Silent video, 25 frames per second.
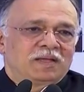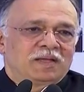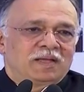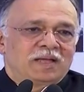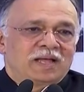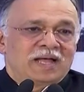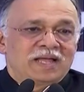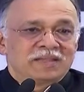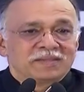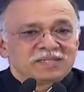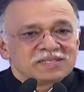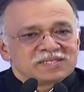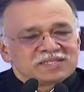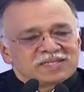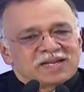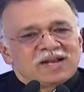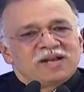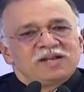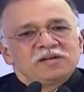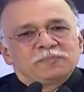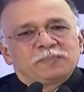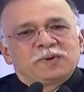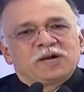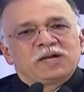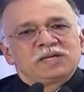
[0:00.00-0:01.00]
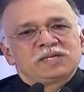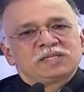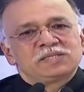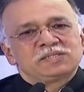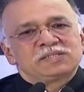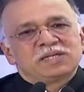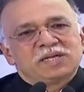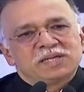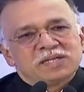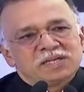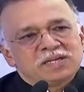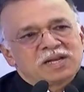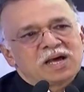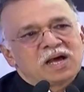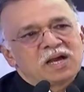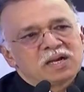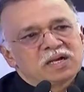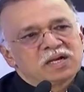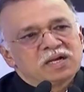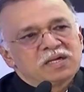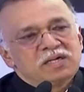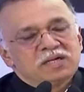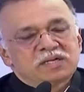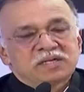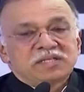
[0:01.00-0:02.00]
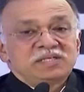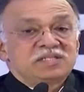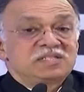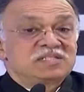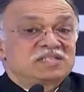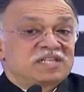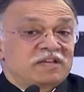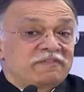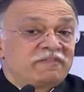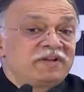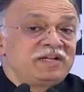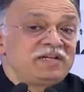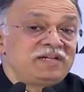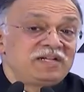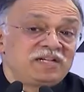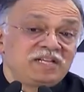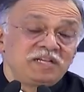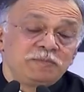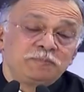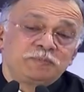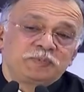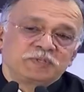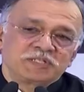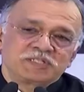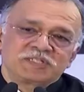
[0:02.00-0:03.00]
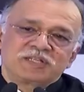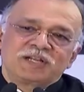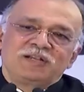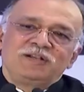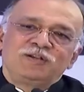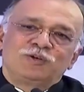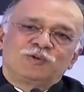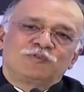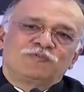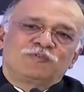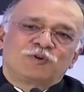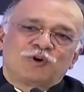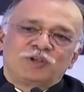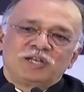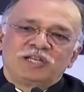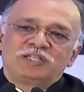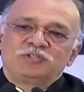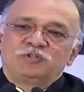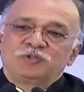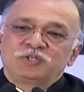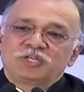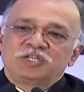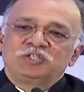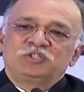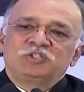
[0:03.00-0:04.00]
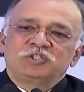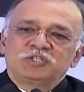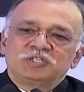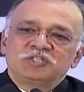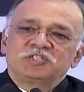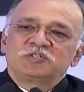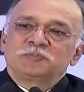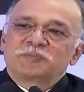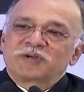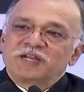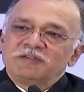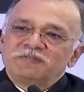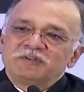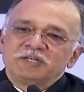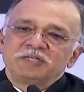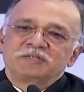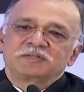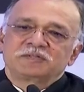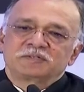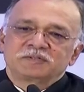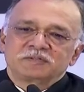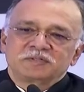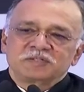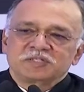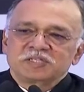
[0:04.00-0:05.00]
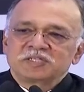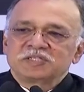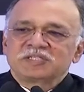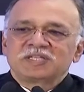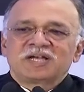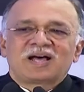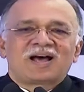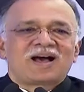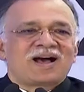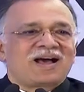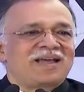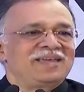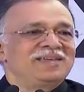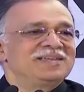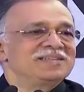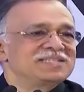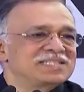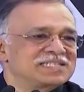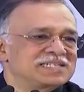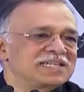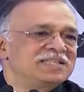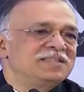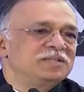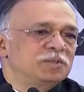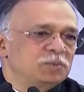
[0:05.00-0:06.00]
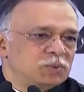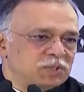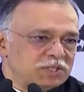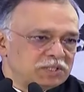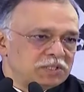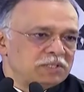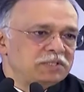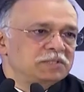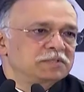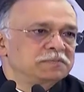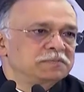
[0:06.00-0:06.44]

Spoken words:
And the sad part is that in our country, 70% of all education is private, which is the highest in the world.